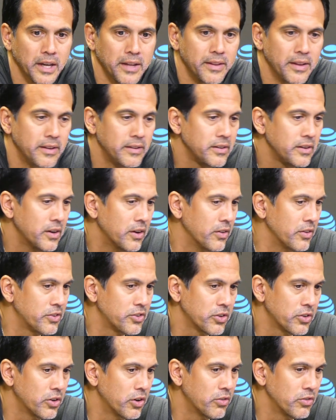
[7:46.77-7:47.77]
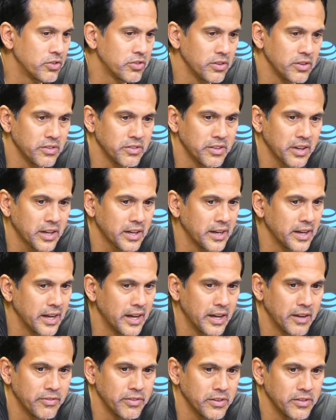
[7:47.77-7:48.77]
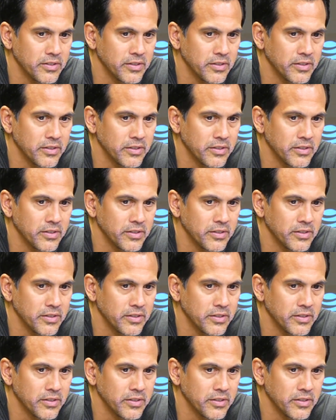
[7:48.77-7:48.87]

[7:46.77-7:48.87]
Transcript: and then you know the turnovers in the second half.